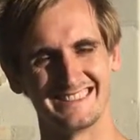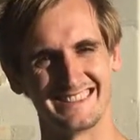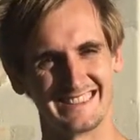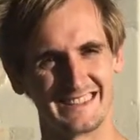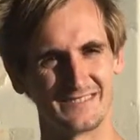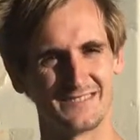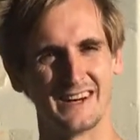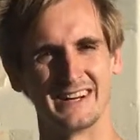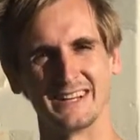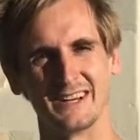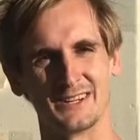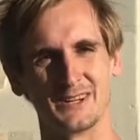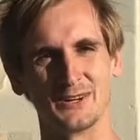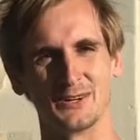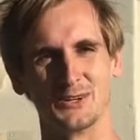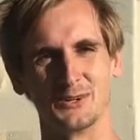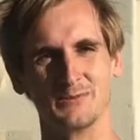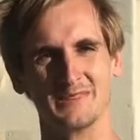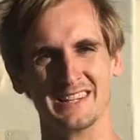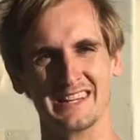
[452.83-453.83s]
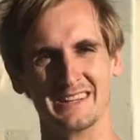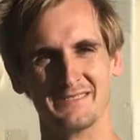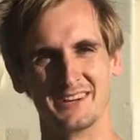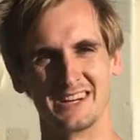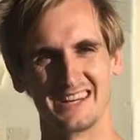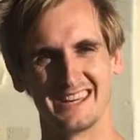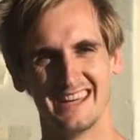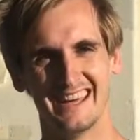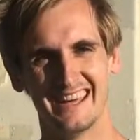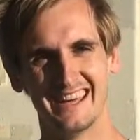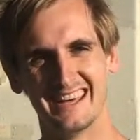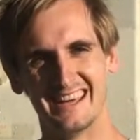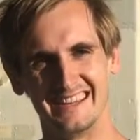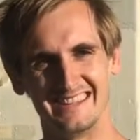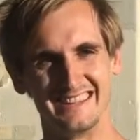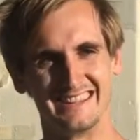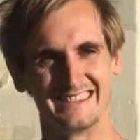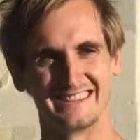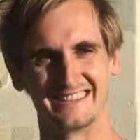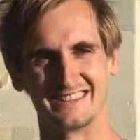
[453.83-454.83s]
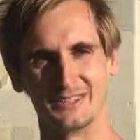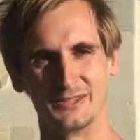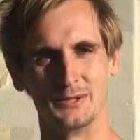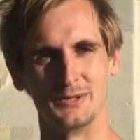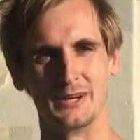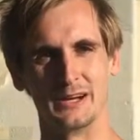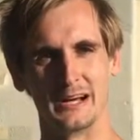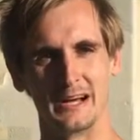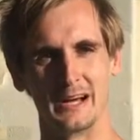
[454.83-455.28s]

You get to find out your human limit, and you get to